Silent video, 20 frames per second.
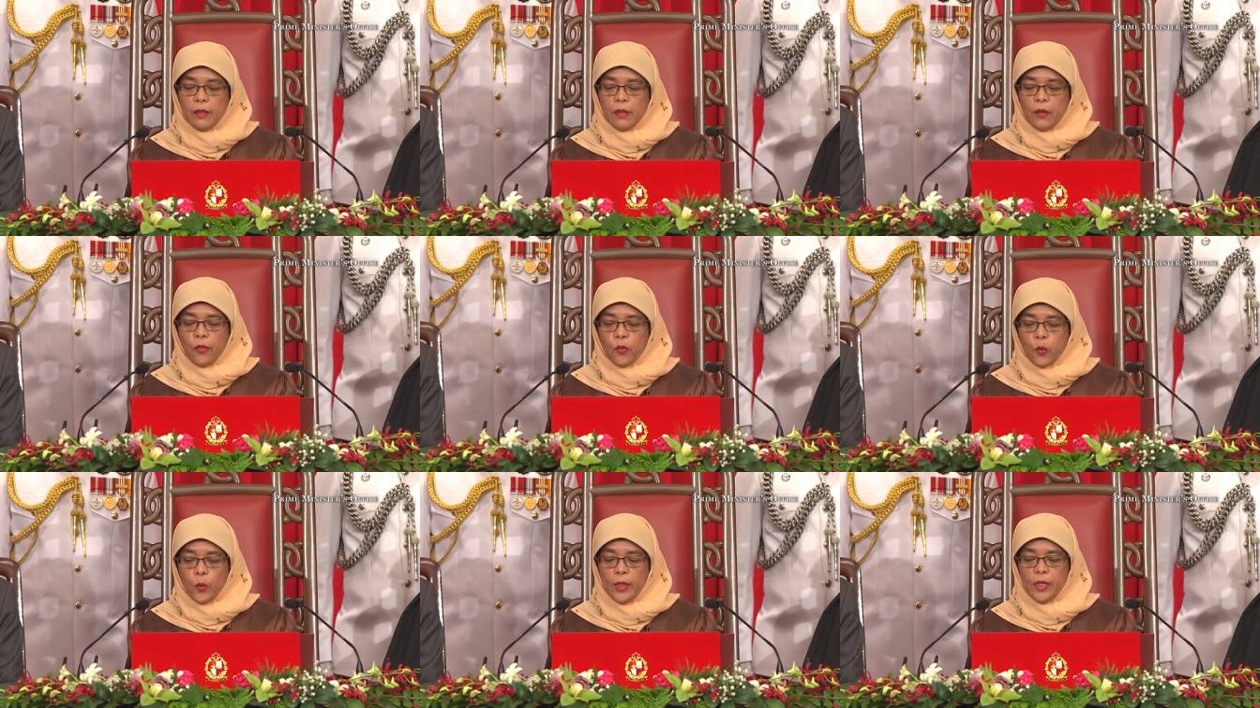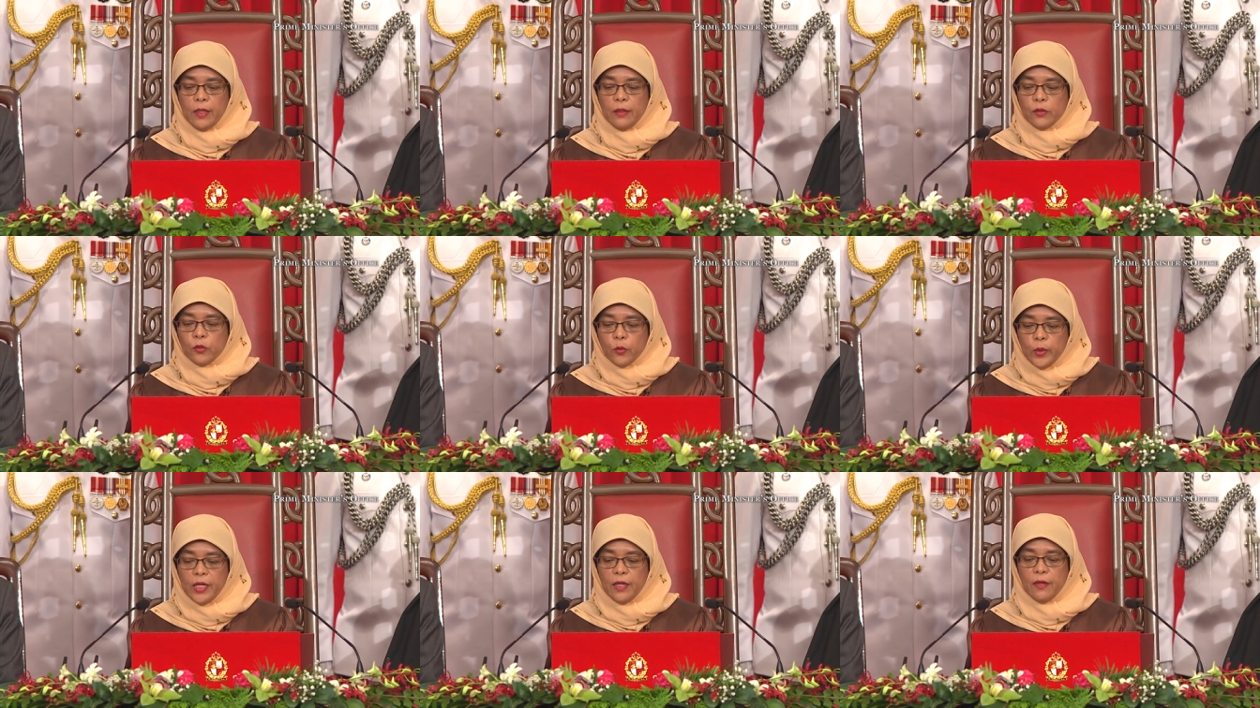the
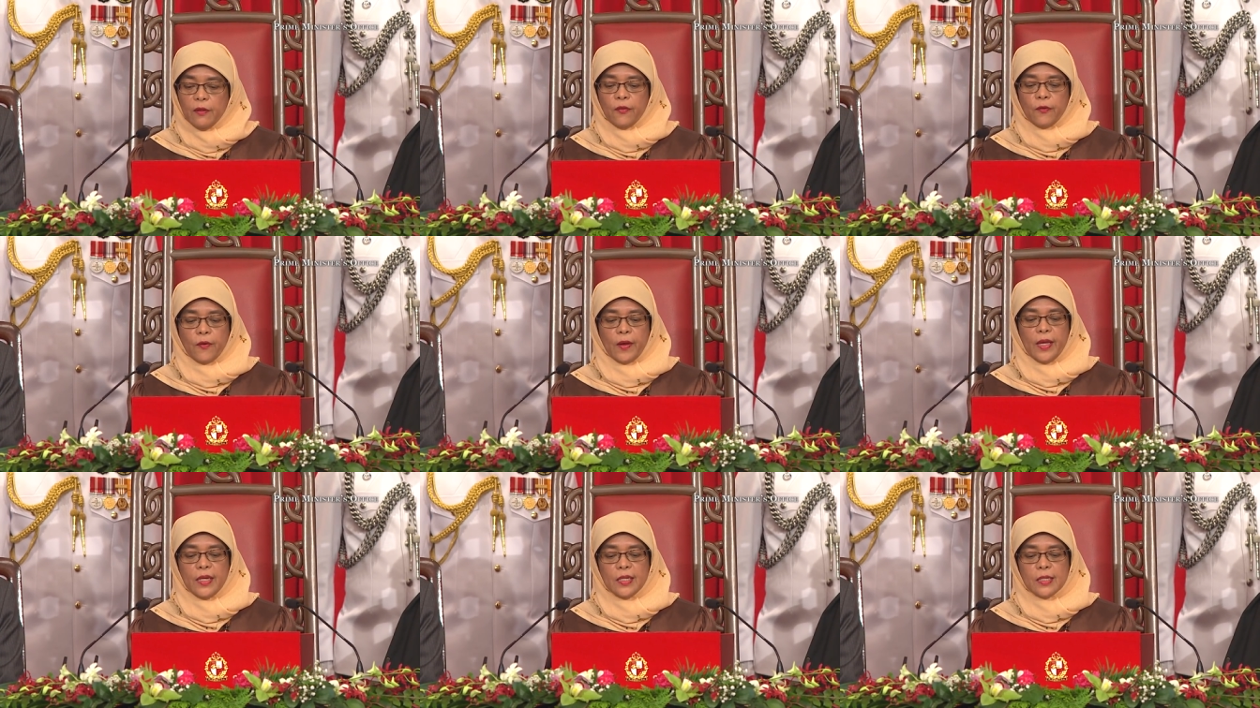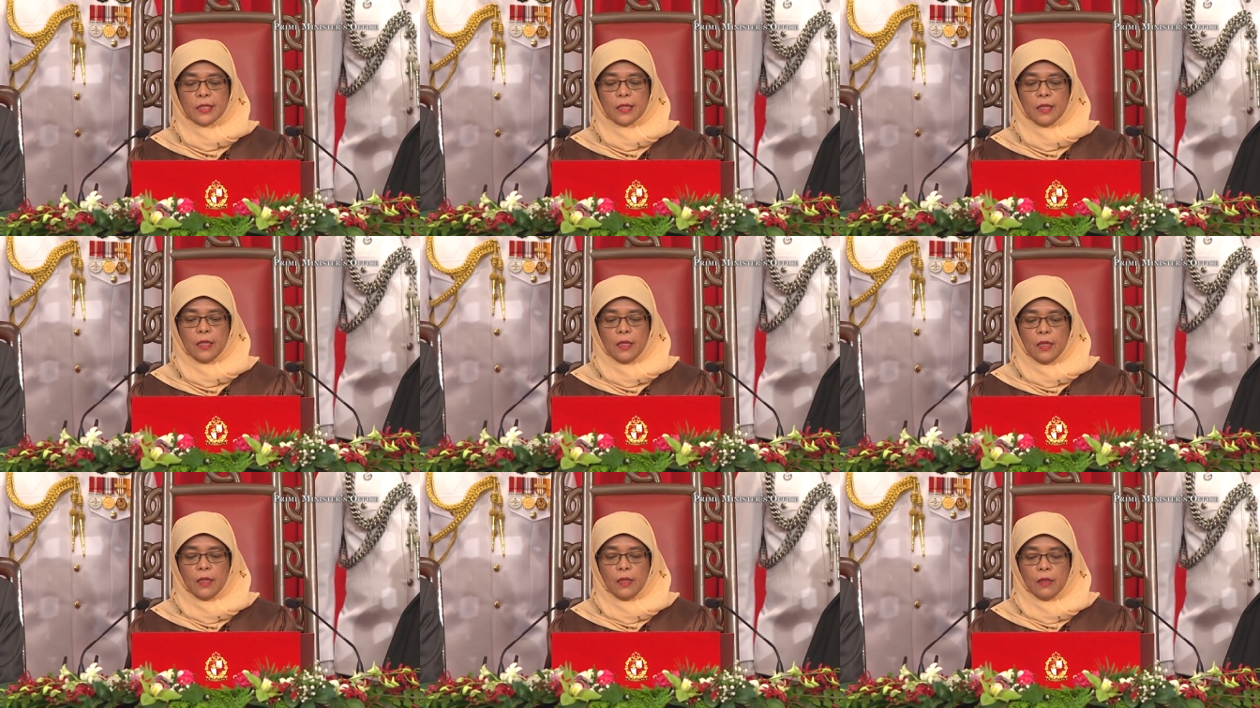twin threats
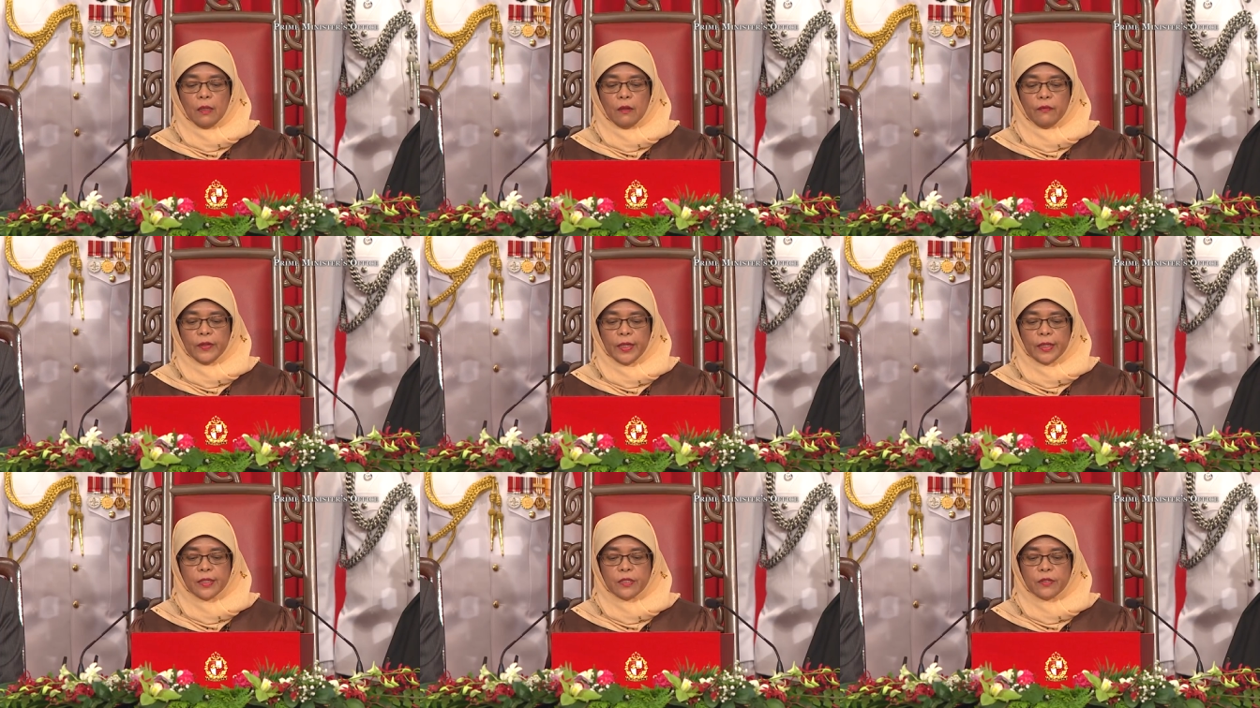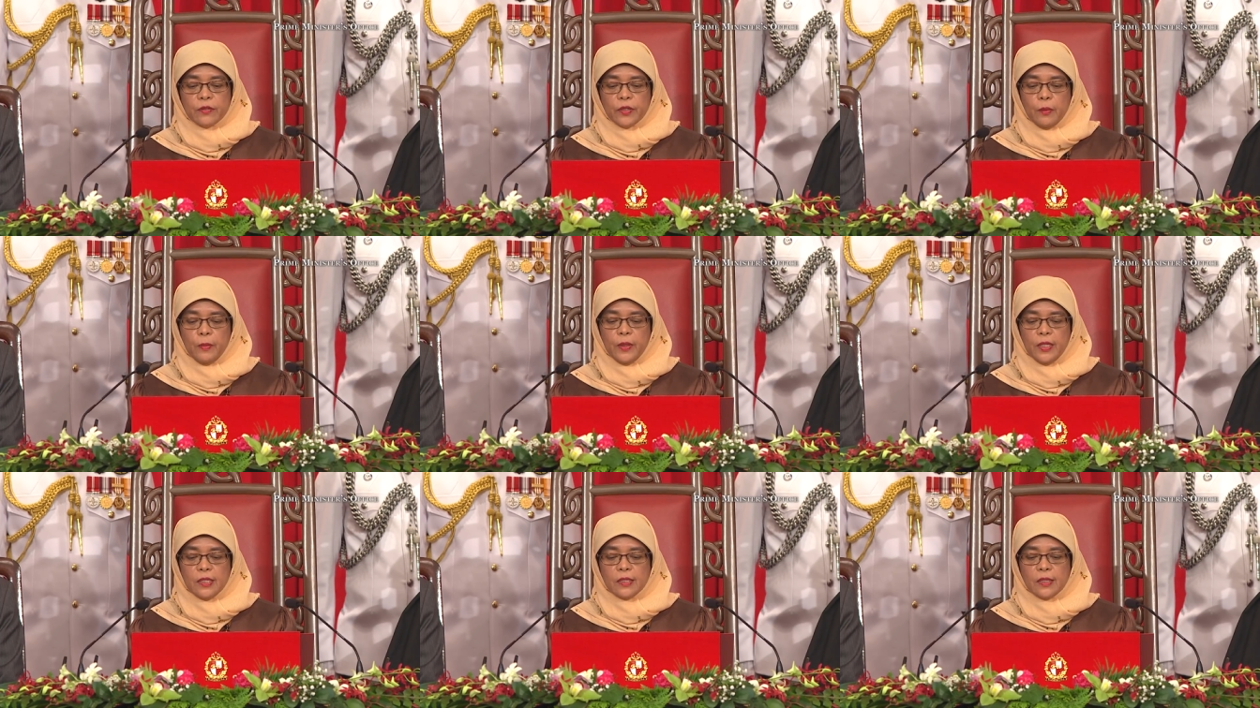of
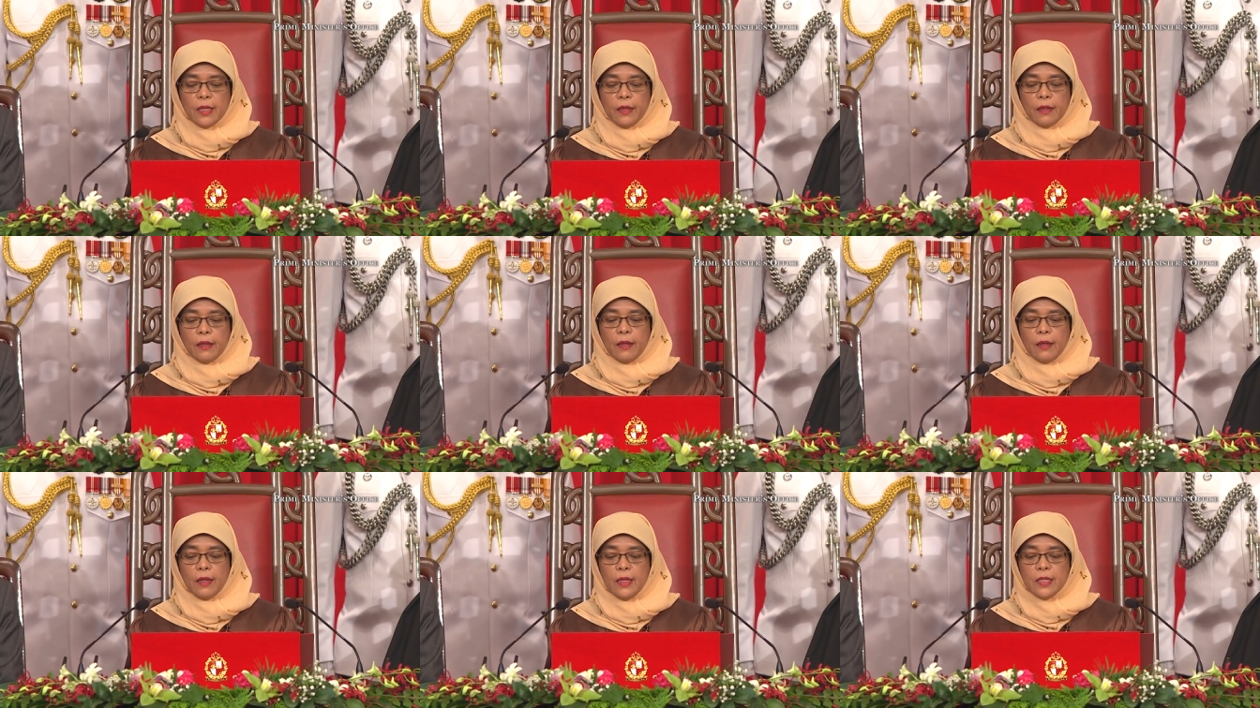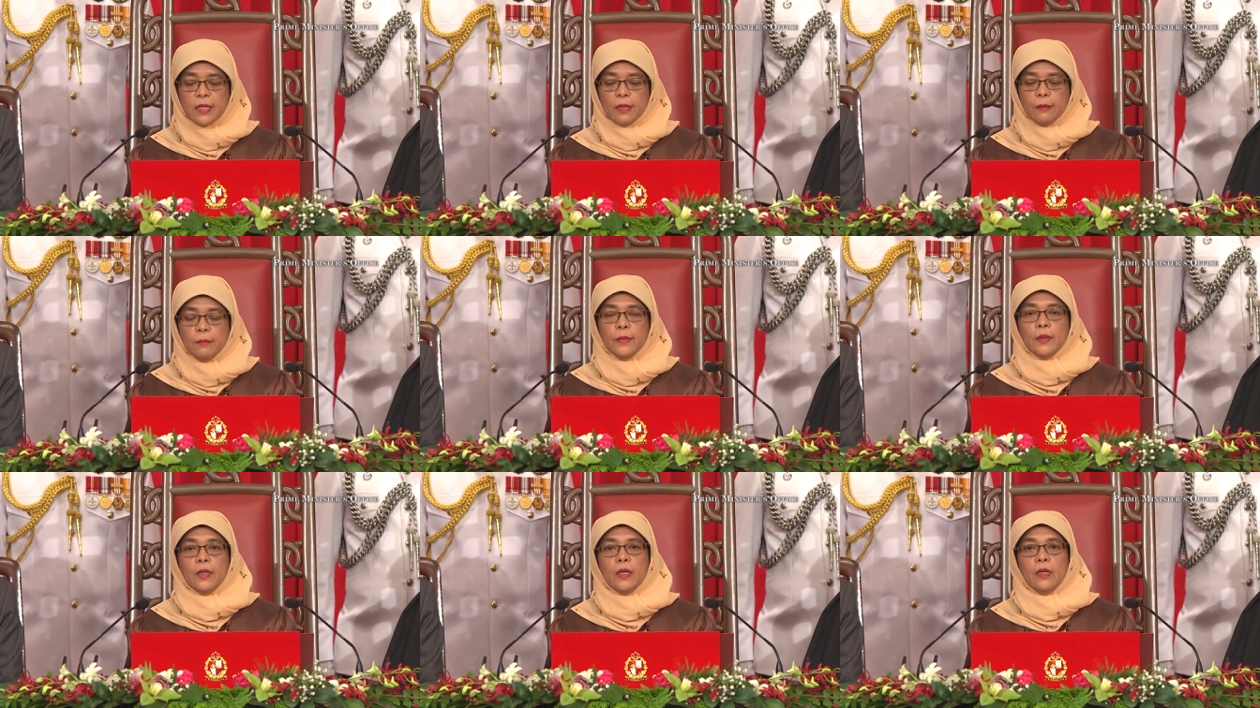extremist
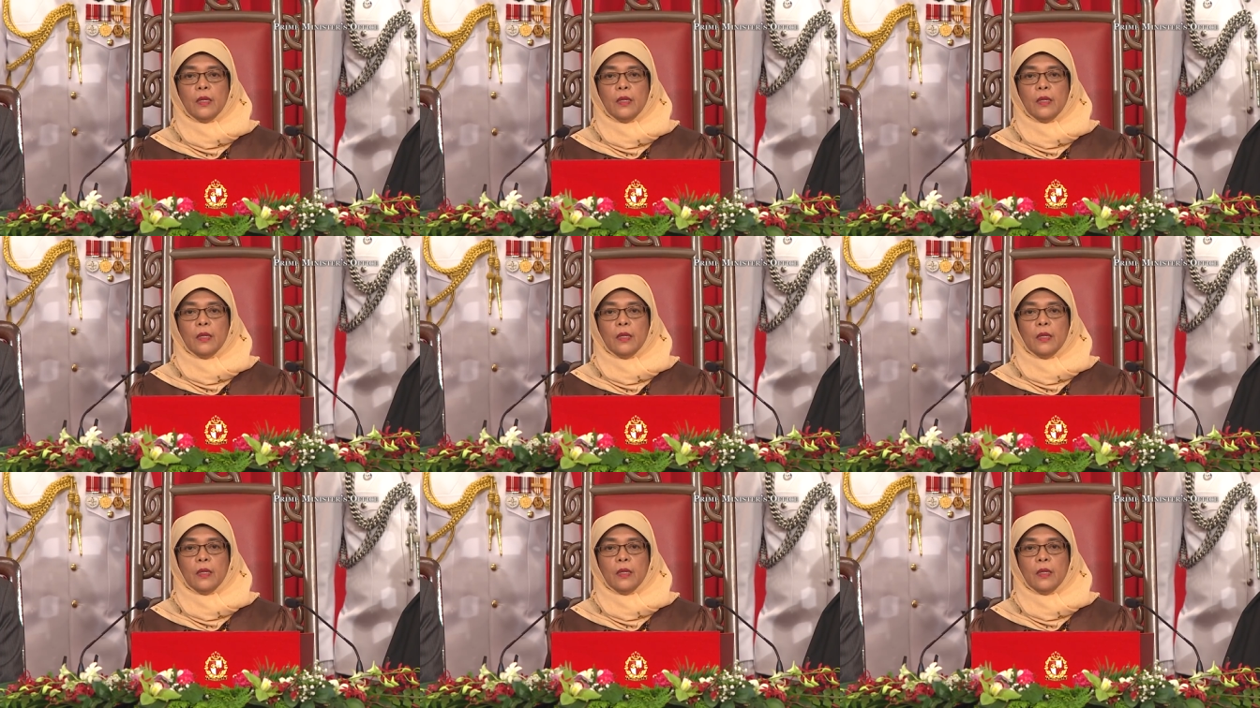terrorism